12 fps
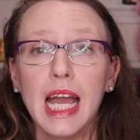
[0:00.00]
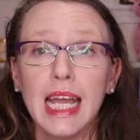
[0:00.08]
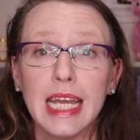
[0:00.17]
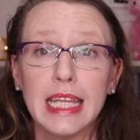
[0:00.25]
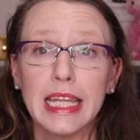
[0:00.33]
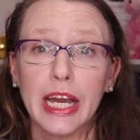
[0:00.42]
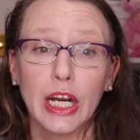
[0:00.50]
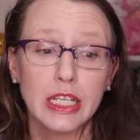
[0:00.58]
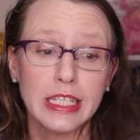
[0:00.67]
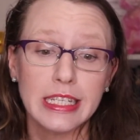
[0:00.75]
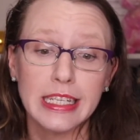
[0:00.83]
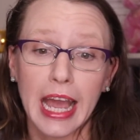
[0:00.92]
Hey there,
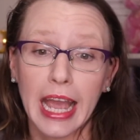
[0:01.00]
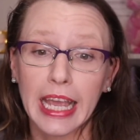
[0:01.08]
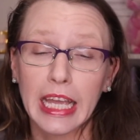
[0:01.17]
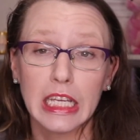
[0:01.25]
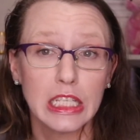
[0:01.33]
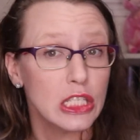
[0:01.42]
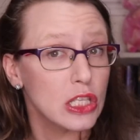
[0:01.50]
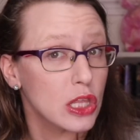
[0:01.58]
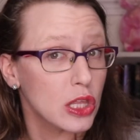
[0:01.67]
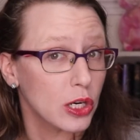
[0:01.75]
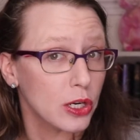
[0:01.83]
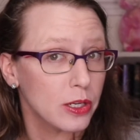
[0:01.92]
today is
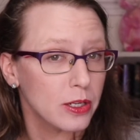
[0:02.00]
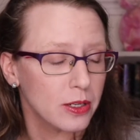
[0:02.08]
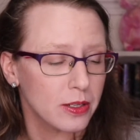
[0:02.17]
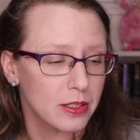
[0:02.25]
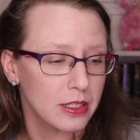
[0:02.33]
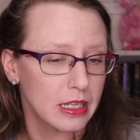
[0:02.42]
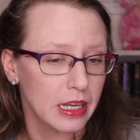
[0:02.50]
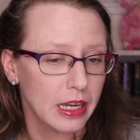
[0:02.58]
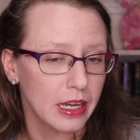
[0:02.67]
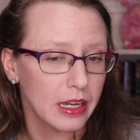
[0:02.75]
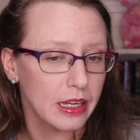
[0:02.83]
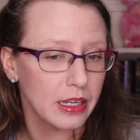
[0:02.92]

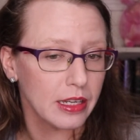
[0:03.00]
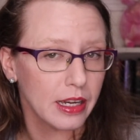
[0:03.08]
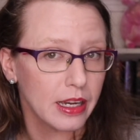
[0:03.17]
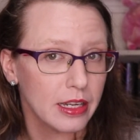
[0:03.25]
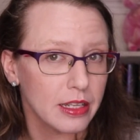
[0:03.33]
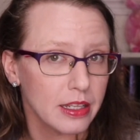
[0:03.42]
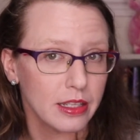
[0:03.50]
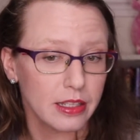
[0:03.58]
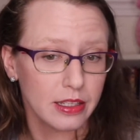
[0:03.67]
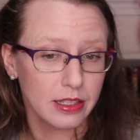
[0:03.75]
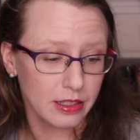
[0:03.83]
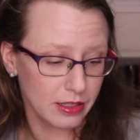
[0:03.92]
Thursday, I
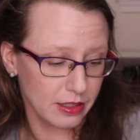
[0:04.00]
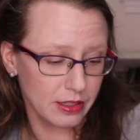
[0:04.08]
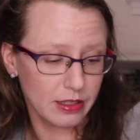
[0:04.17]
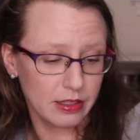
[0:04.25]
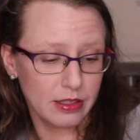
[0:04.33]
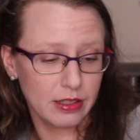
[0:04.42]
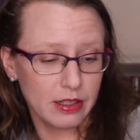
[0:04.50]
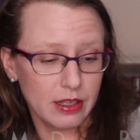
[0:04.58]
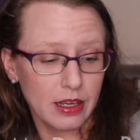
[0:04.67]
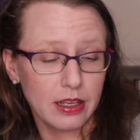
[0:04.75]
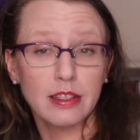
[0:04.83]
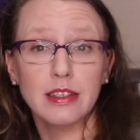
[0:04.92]
think.
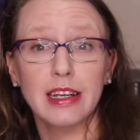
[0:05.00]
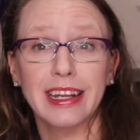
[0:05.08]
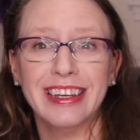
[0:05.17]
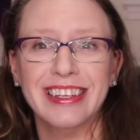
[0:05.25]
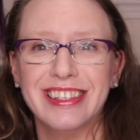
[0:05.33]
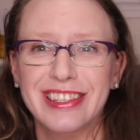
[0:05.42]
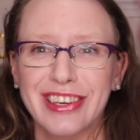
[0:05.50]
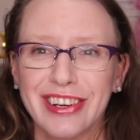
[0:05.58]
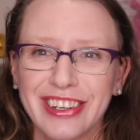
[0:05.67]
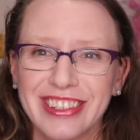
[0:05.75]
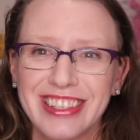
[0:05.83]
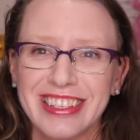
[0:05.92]
Yes, today is
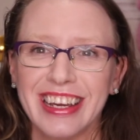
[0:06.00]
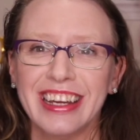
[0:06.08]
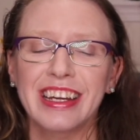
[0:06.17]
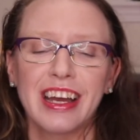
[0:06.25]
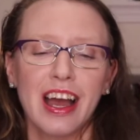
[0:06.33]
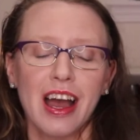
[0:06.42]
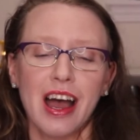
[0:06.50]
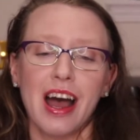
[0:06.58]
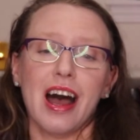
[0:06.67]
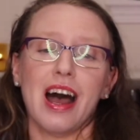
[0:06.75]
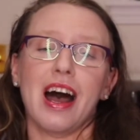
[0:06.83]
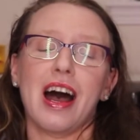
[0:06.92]
Thursday.
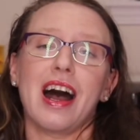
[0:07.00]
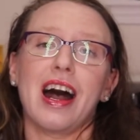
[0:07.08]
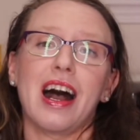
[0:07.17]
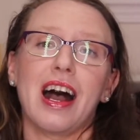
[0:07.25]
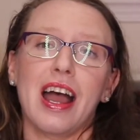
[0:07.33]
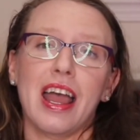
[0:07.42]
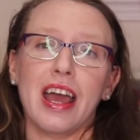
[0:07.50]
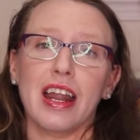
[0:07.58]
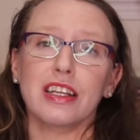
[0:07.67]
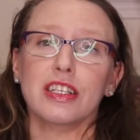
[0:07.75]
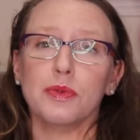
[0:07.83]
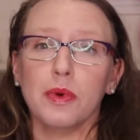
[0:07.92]
And I
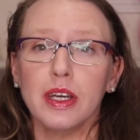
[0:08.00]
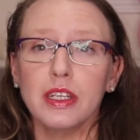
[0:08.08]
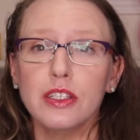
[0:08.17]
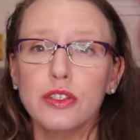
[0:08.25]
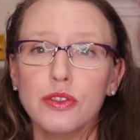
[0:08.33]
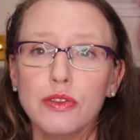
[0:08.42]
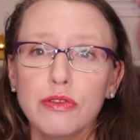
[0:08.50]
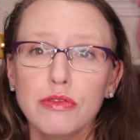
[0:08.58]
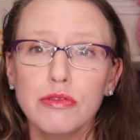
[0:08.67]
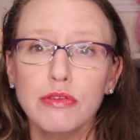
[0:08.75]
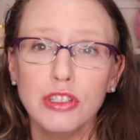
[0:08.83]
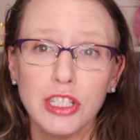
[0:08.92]
just wanted
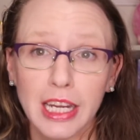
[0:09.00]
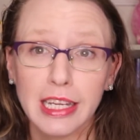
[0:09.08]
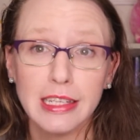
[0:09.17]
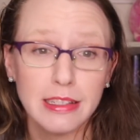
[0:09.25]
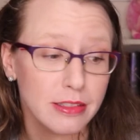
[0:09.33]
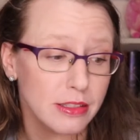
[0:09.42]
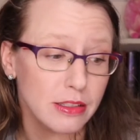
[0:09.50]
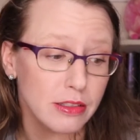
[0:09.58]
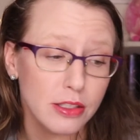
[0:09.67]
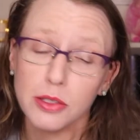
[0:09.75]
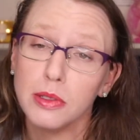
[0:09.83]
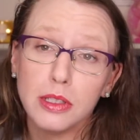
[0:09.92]
to check in and
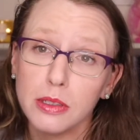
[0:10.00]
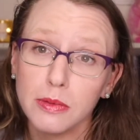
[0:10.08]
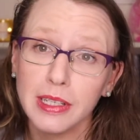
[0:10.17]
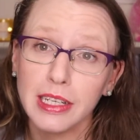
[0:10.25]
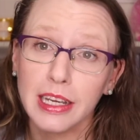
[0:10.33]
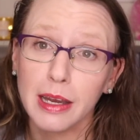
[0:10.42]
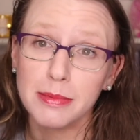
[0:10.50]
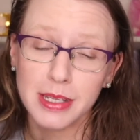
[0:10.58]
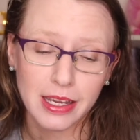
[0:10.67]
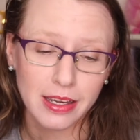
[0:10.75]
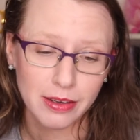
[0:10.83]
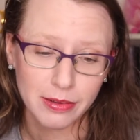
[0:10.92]
do a little reading
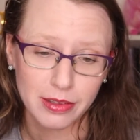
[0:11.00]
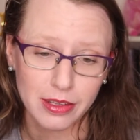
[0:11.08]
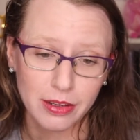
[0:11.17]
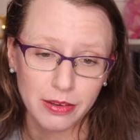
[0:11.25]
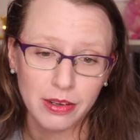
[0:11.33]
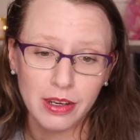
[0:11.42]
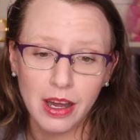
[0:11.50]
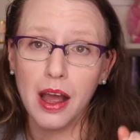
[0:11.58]
update with you.